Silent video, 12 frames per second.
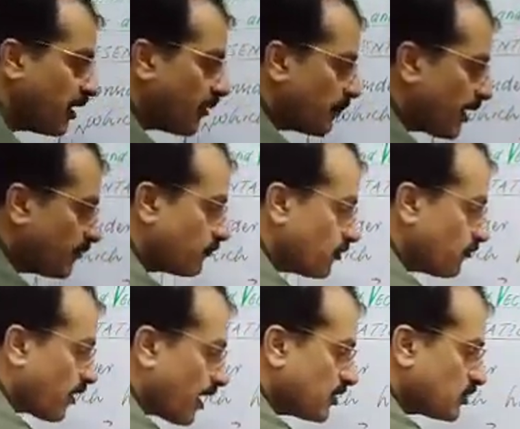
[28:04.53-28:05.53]
but we
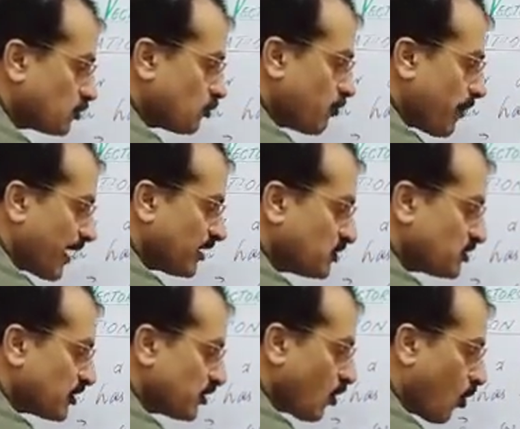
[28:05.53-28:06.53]
want to
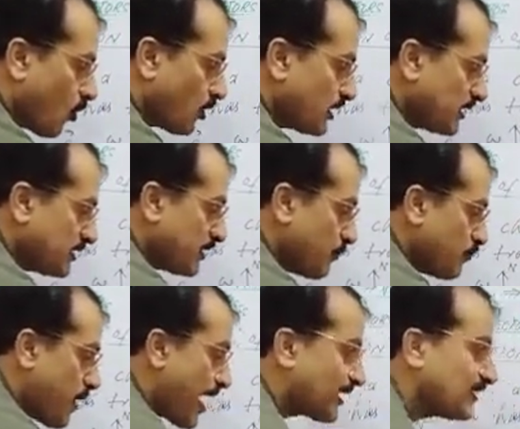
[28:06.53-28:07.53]
mention only the
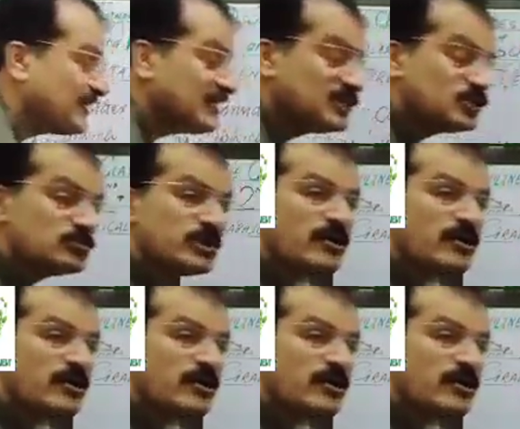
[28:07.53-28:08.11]
magnitude